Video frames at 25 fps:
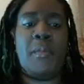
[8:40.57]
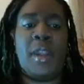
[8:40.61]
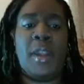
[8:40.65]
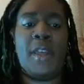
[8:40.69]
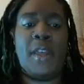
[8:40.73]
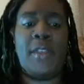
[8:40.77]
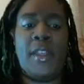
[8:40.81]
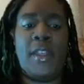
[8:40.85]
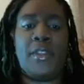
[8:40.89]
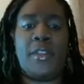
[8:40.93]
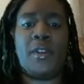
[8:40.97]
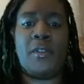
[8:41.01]
and I
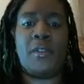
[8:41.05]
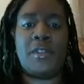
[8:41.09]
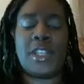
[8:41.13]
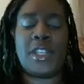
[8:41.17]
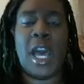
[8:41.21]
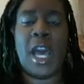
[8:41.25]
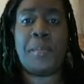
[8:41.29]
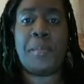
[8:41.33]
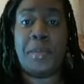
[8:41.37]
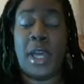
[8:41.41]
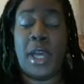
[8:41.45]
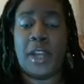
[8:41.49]
think they're
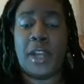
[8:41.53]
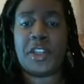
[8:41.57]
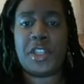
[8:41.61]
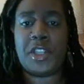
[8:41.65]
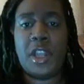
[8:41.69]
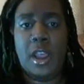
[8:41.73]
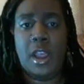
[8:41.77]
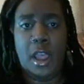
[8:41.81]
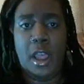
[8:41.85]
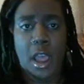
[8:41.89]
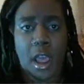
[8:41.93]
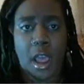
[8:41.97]
top-notch
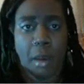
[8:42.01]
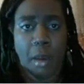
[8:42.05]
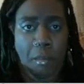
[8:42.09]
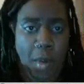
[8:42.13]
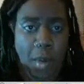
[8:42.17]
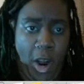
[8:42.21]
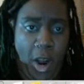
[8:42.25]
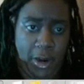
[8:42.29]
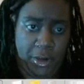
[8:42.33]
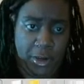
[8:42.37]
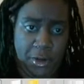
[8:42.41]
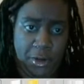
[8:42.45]

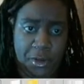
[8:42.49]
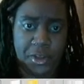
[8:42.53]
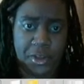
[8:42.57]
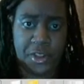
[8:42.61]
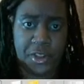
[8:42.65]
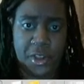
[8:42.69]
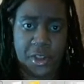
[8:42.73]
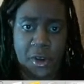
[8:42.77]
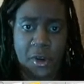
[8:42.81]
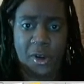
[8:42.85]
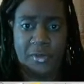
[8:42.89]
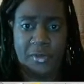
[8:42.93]
marketers.
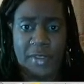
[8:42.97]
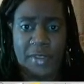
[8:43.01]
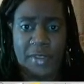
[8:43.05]
So